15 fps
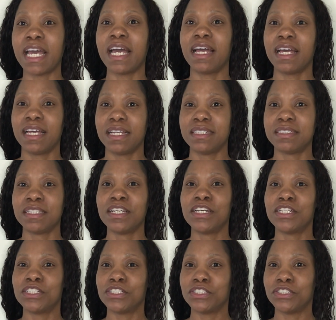And
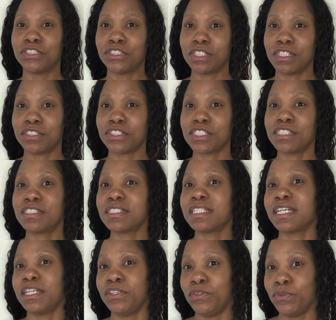just to
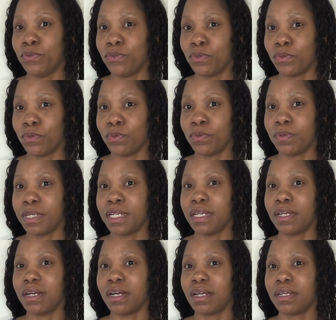let you know,
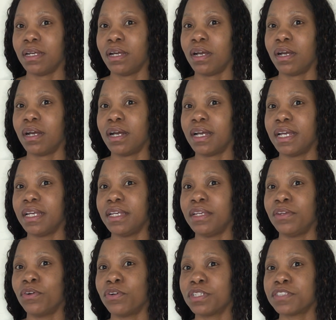
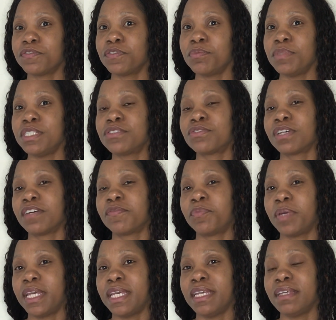in order for me to have
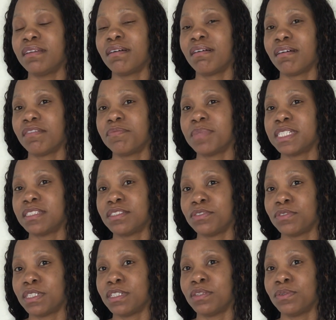paid off my
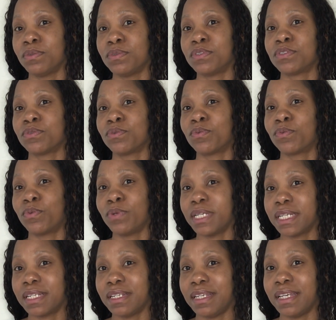student loan so
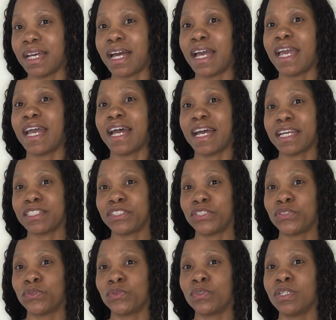quickly, I had
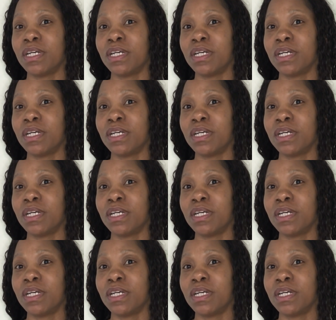to,